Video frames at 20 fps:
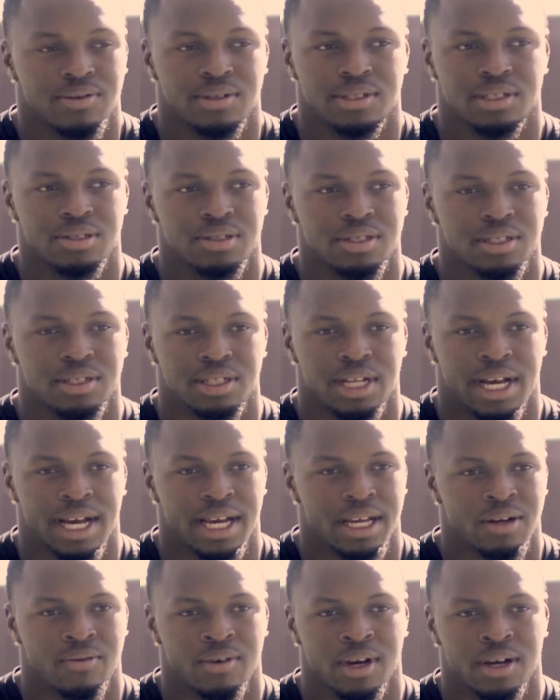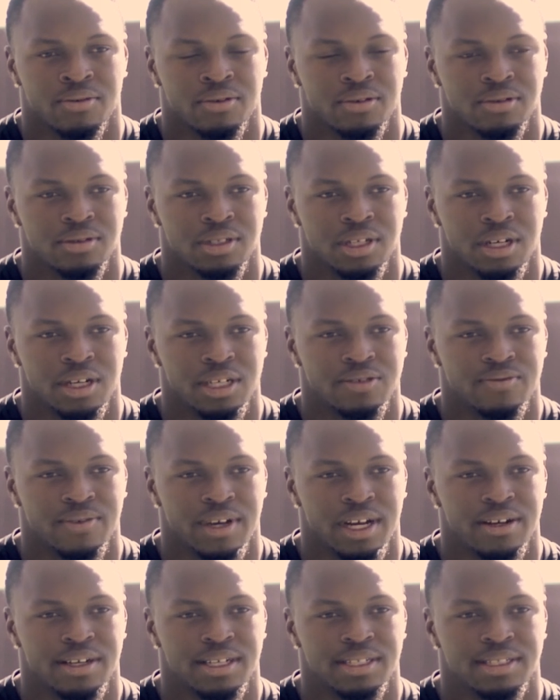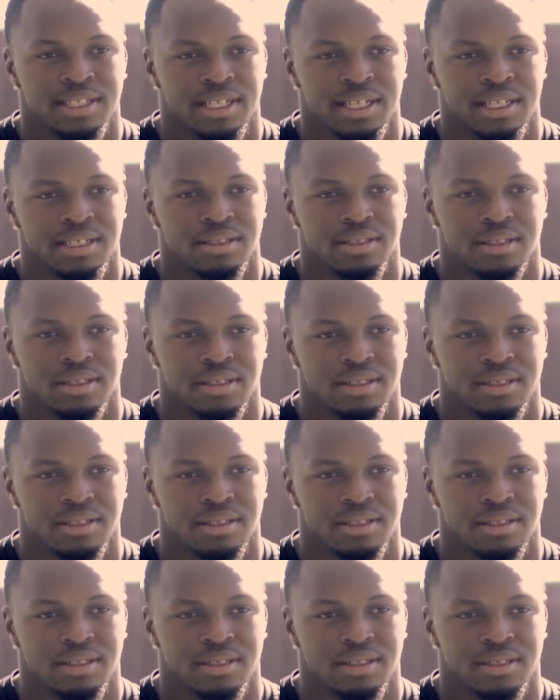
we do, like in the weight room, you know, it's very intense.